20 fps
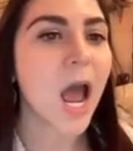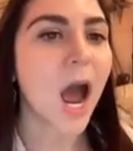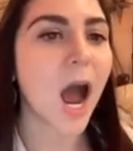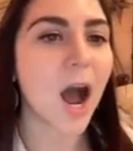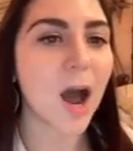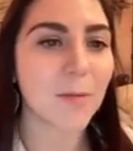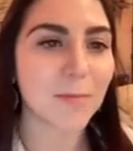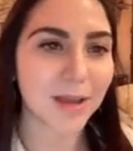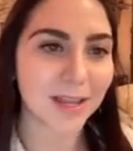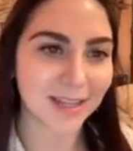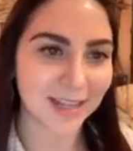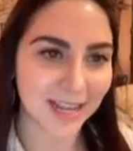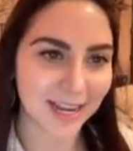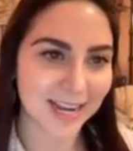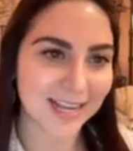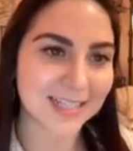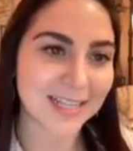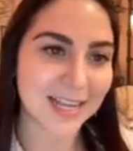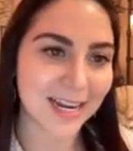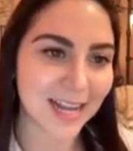And like
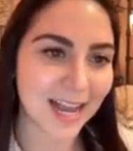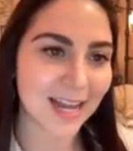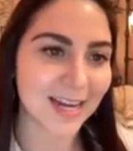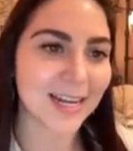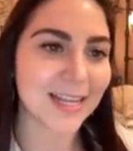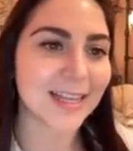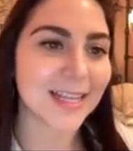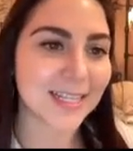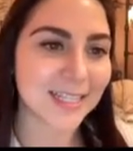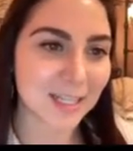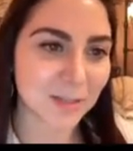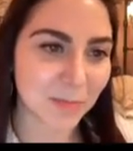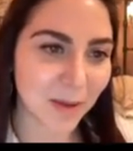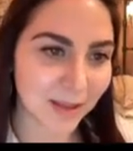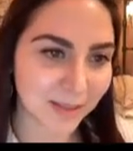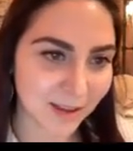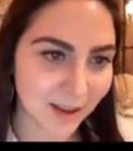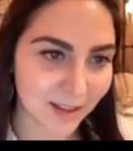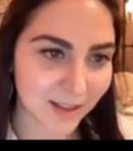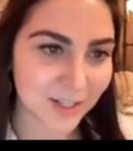I said again, this is
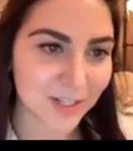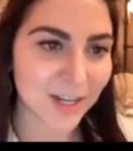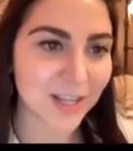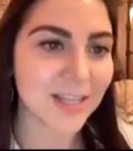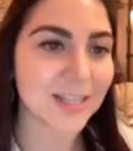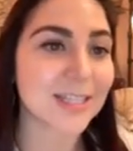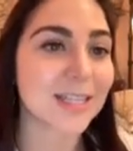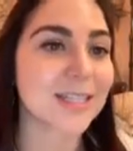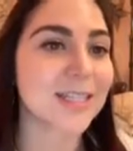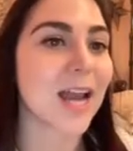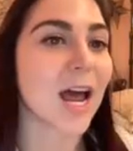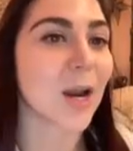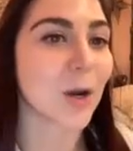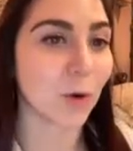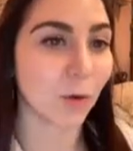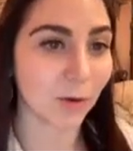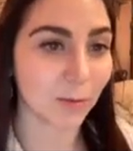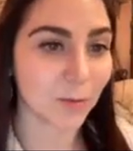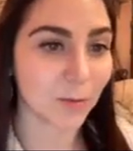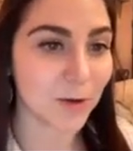pathology. This is not
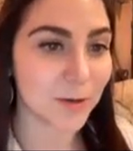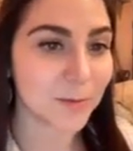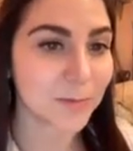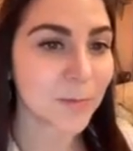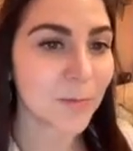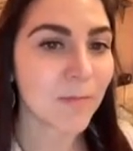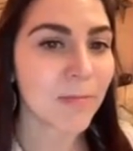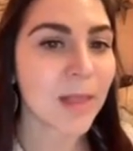normal.